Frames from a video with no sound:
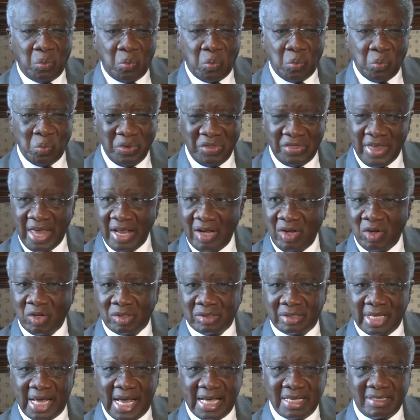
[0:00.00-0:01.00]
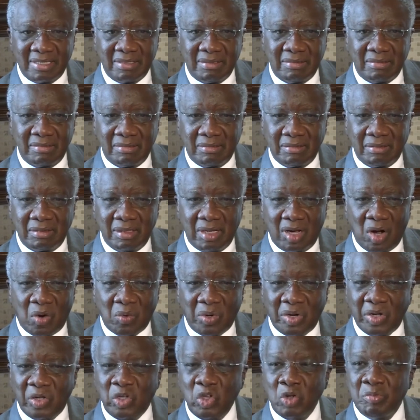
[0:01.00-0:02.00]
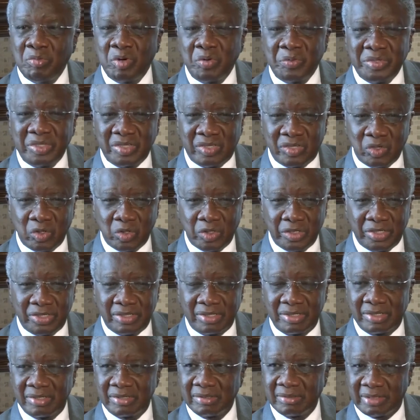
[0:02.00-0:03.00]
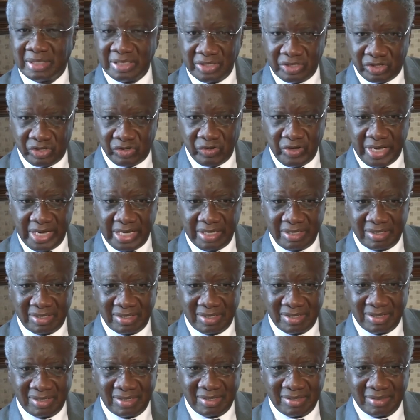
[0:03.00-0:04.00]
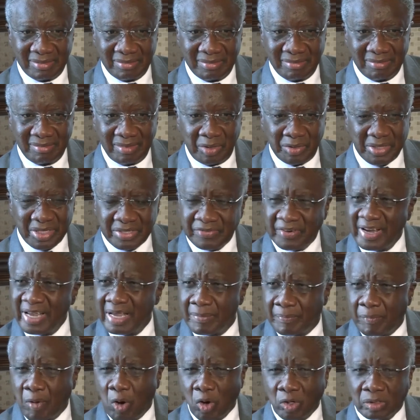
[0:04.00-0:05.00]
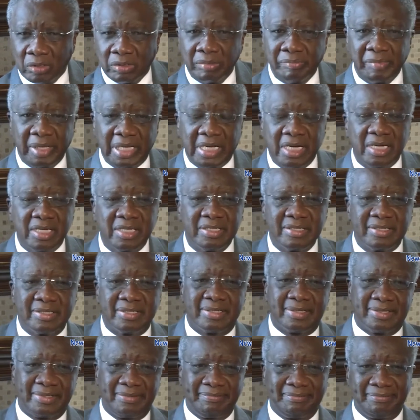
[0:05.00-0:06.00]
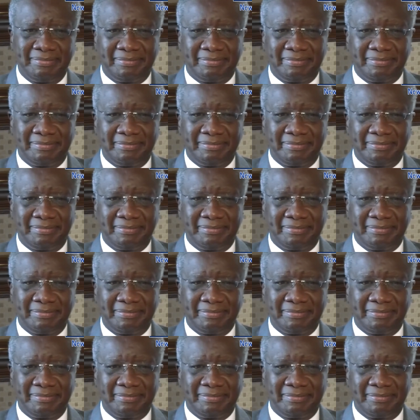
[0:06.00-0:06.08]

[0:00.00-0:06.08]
We then looked at our human resource constraints. Now this is very important because